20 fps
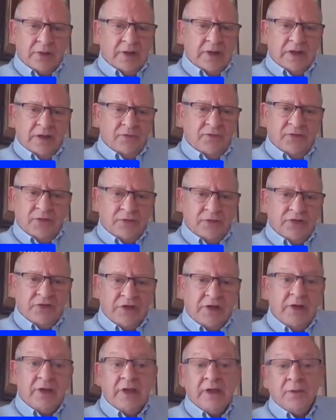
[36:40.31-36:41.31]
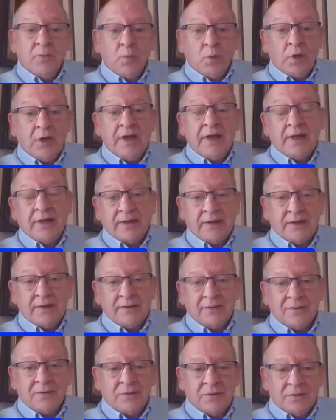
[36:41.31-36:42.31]
if you're seeking work,
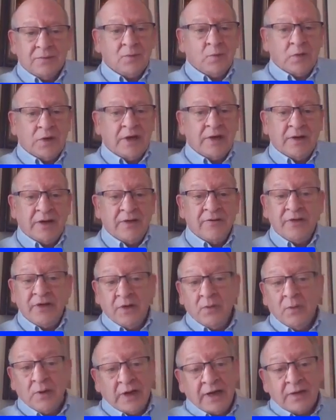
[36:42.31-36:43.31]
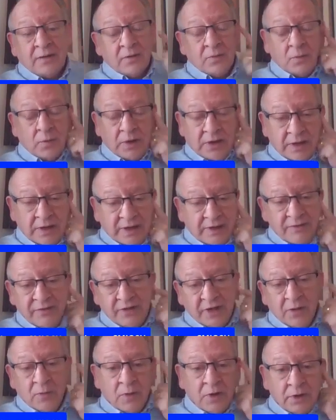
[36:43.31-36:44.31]
wherever you are and wherever
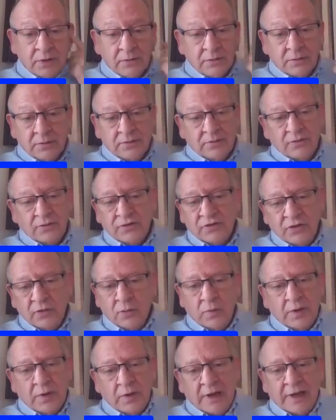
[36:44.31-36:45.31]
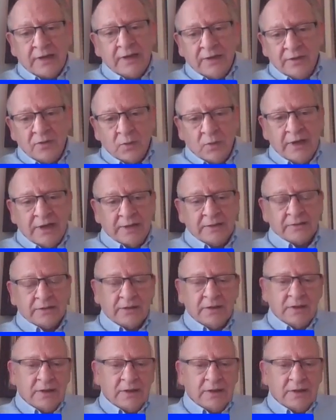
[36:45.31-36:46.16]
you want to work in the world,